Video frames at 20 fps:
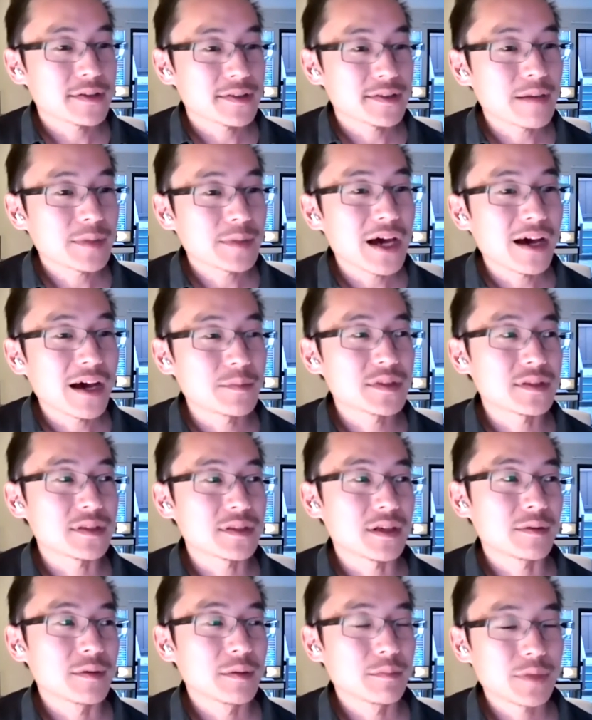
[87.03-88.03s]
think
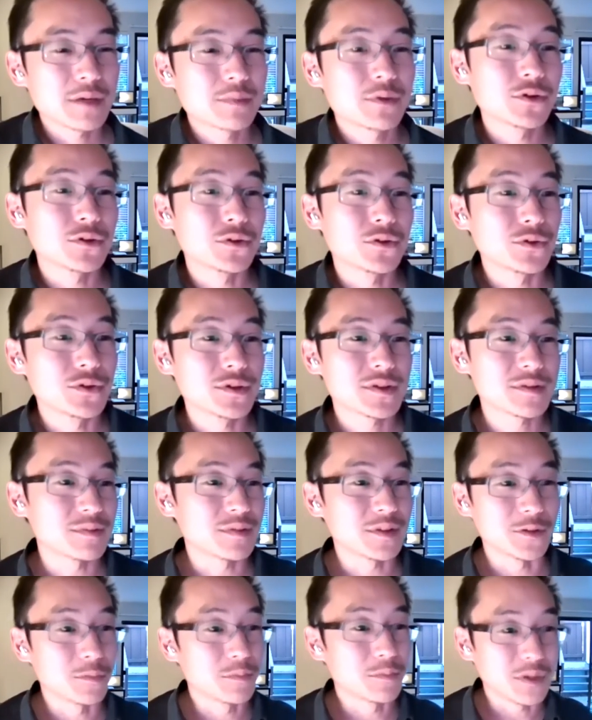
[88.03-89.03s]
sometimes people use